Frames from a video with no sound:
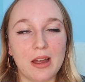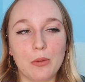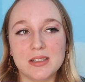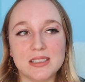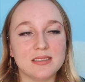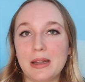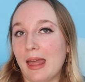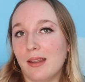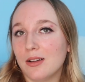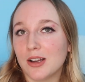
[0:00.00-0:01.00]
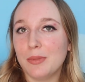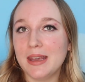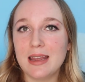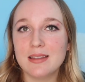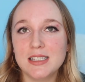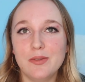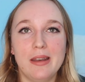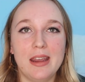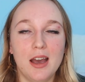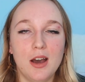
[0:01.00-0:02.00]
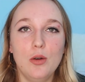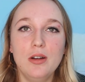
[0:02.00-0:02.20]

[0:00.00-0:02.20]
I wasn't planning on making this video.